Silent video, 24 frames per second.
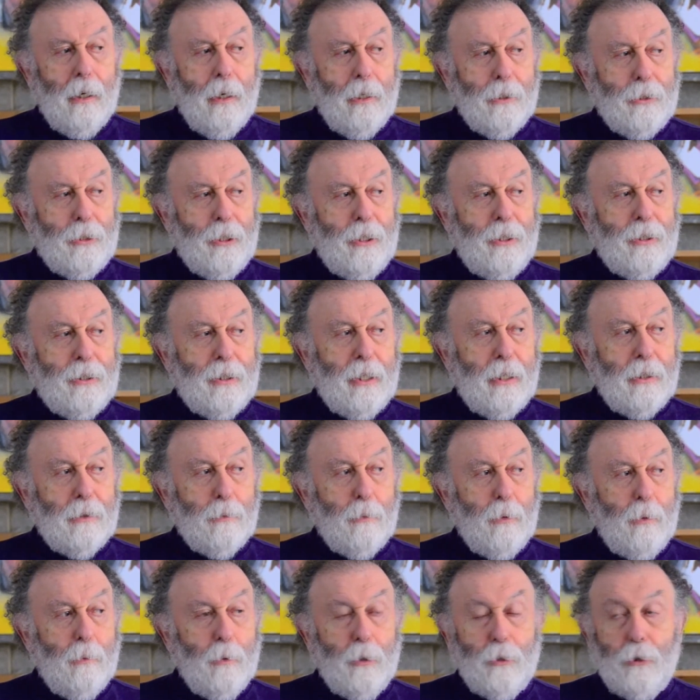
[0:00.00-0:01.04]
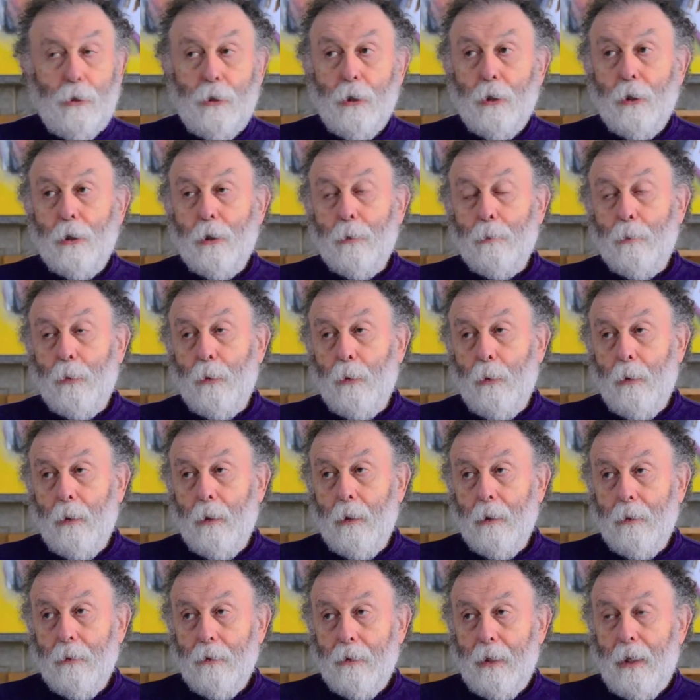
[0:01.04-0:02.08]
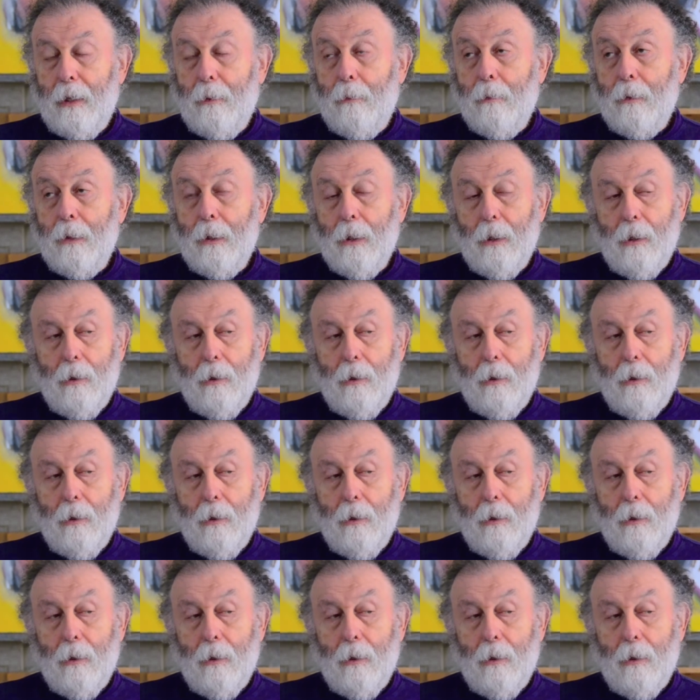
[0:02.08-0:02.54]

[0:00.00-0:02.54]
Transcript: She says we were dirt poor. They,